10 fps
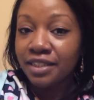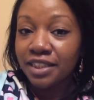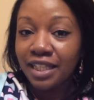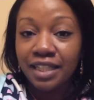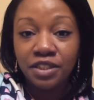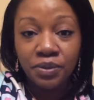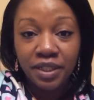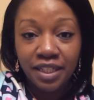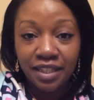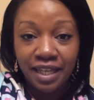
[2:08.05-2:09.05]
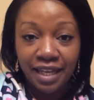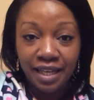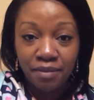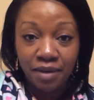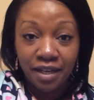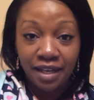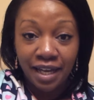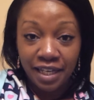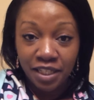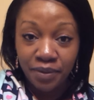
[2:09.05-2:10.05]
July the 20th, I had my
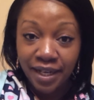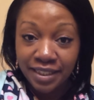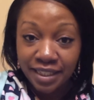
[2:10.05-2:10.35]
IUI